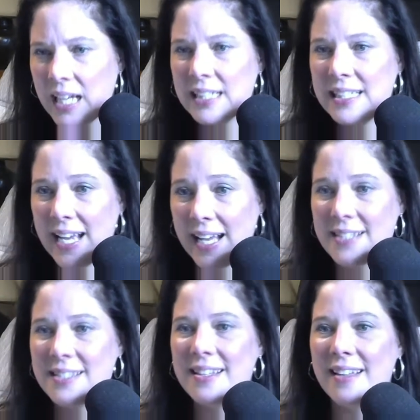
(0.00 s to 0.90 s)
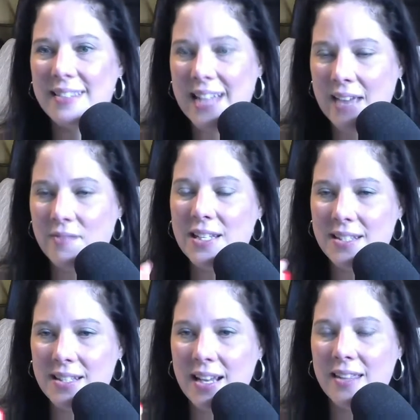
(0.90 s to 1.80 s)
yes dave did
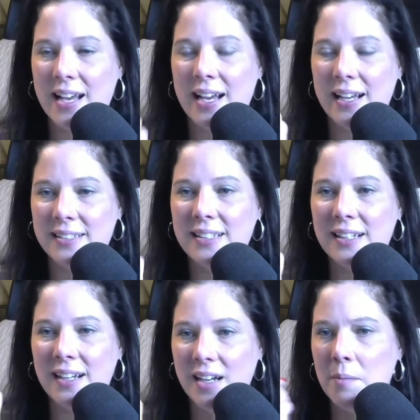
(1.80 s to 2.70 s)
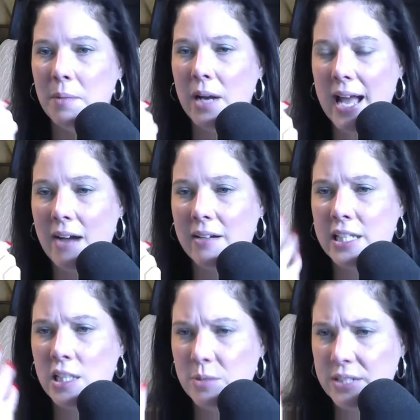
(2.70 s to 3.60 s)
say that um how
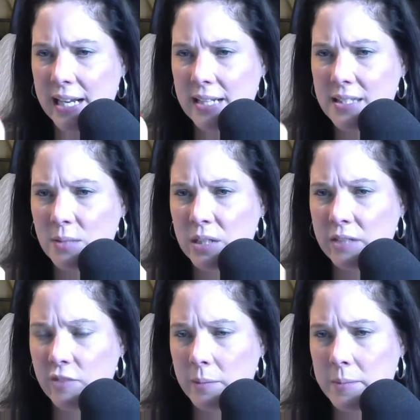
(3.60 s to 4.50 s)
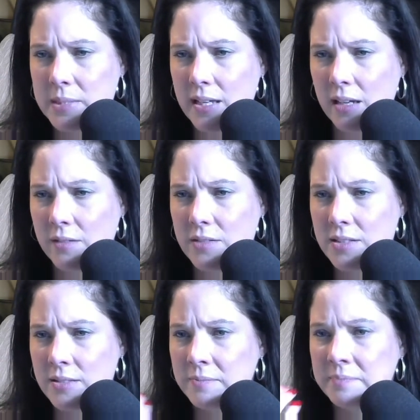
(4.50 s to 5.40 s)
can you protect someone from
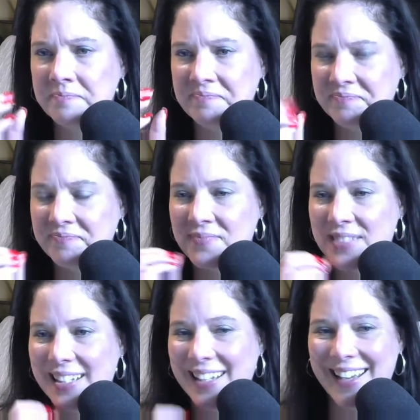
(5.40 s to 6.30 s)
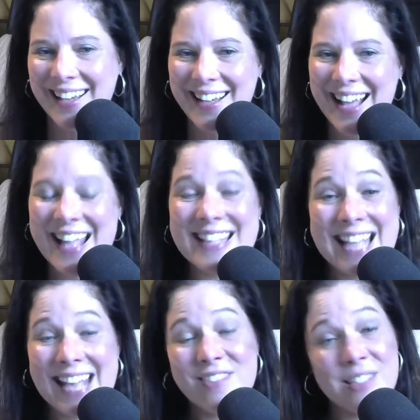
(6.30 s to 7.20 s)
themselves yeah.
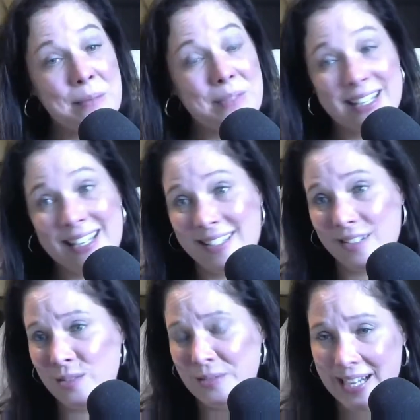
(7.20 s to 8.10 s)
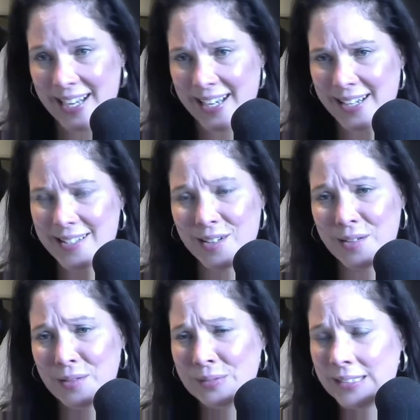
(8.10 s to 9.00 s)
Dave seems like he's a cool guy.
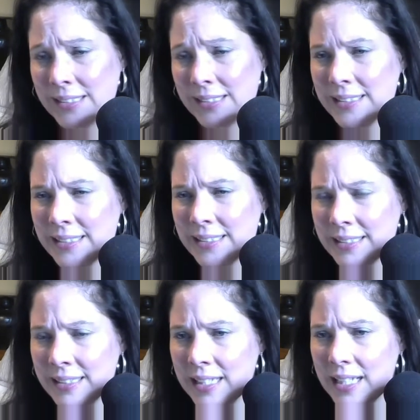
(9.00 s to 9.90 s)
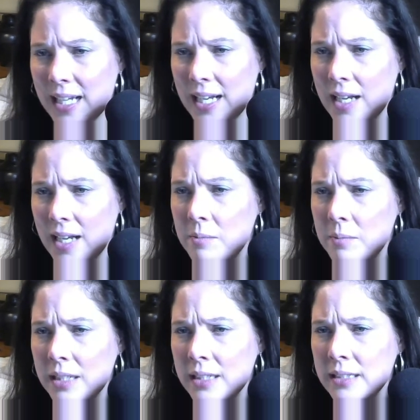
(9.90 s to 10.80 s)
So, um,